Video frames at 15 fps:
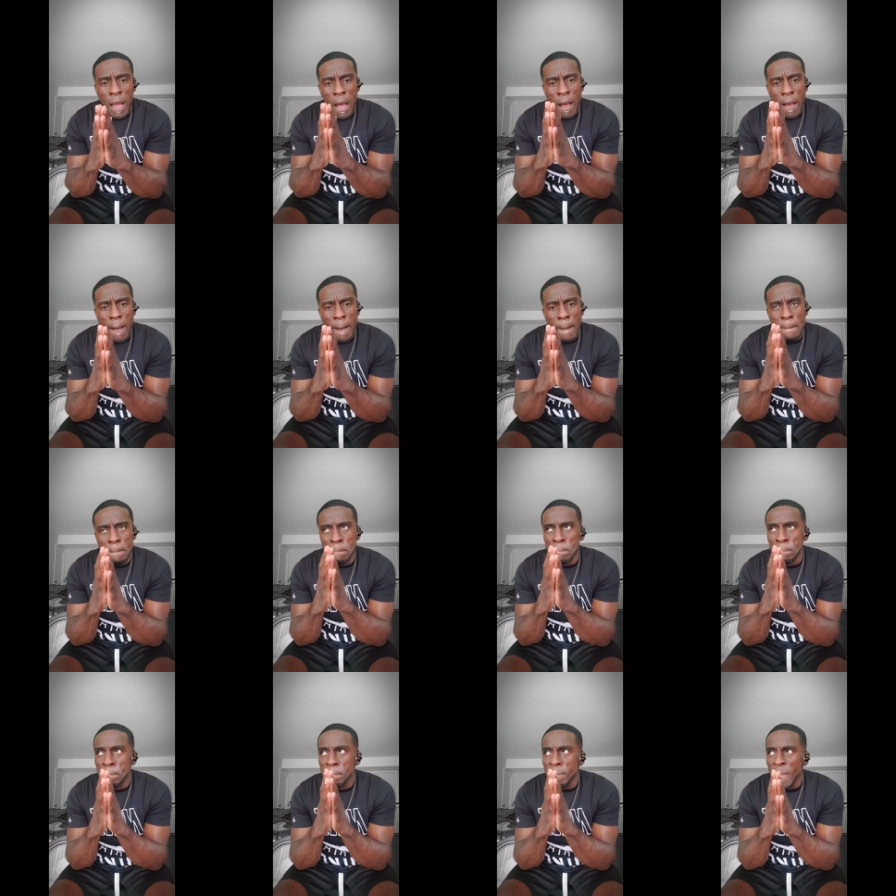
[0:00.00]

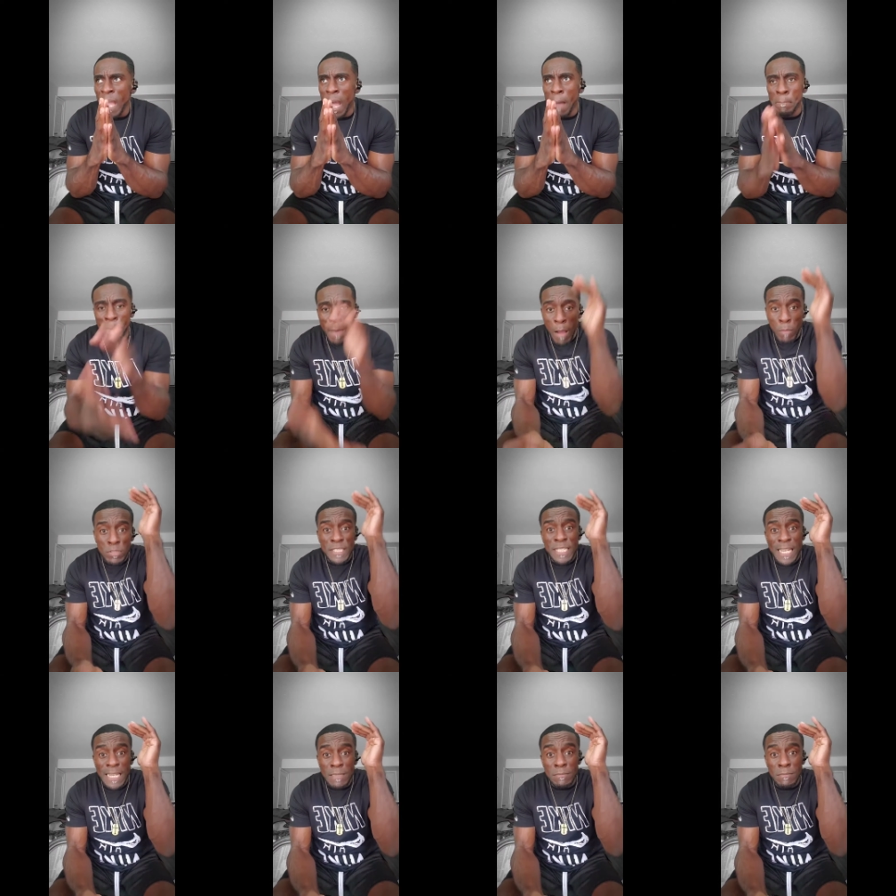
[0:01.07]
a
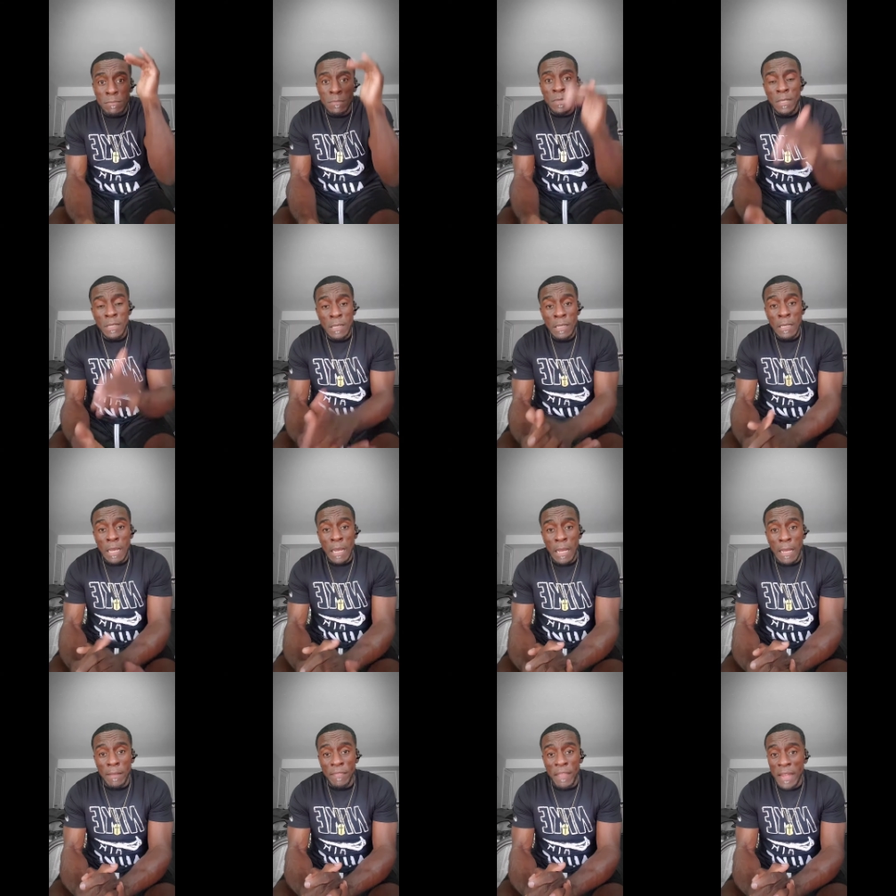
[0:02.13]
mountain
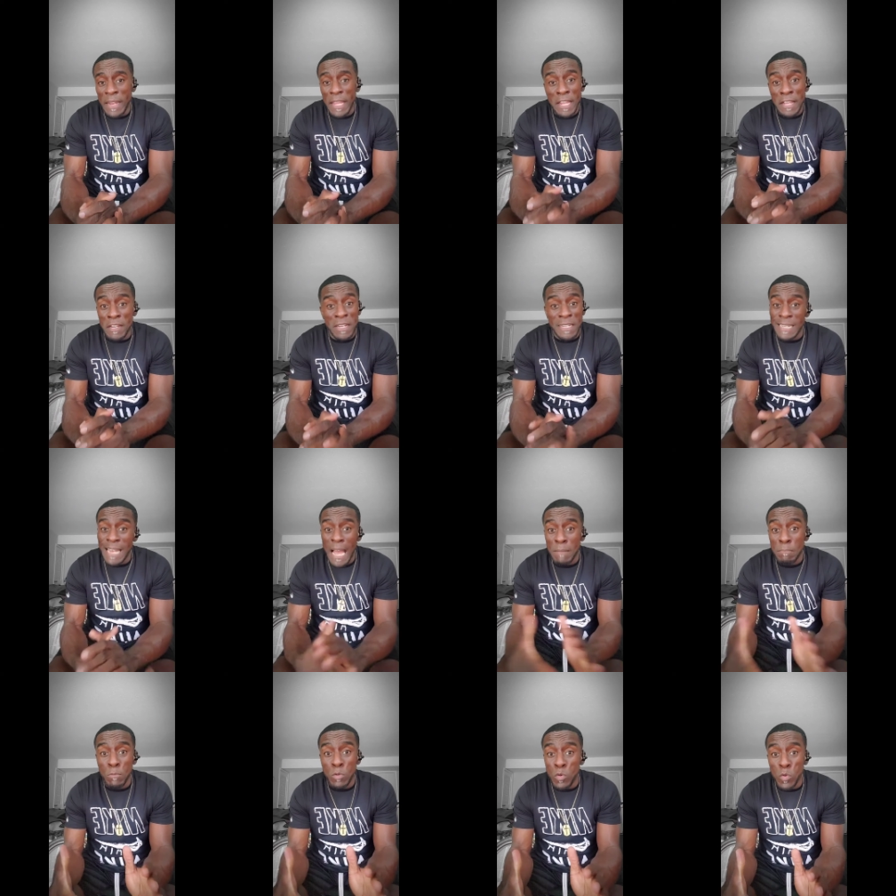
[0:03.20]
that he could not
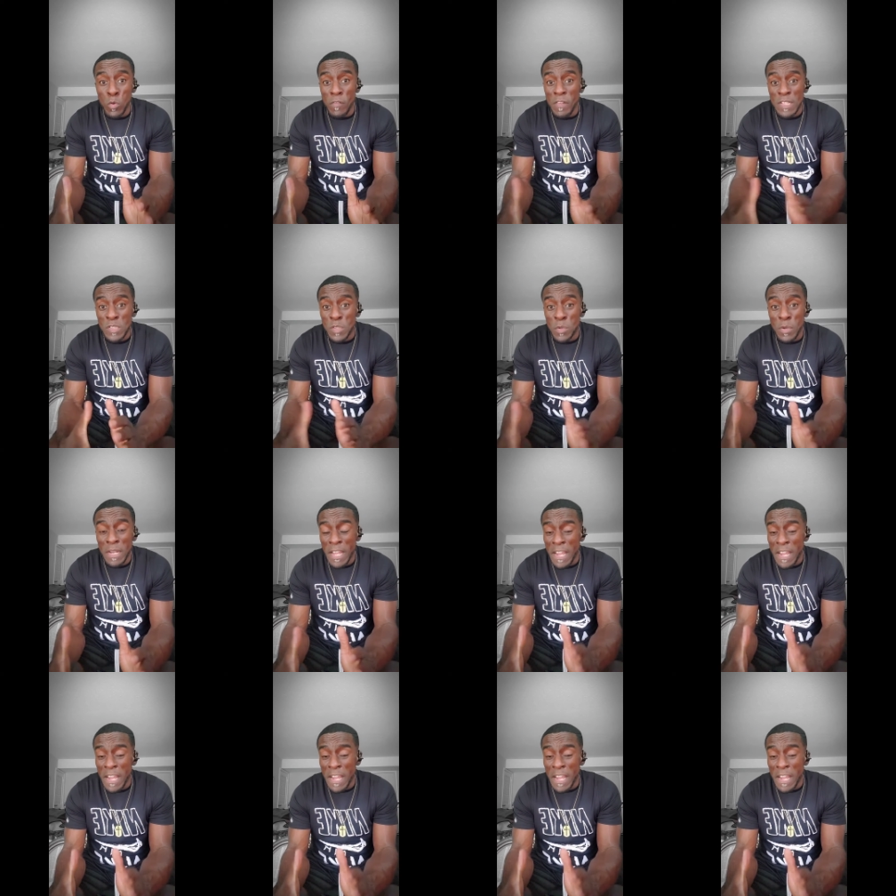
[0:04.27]
move and do it.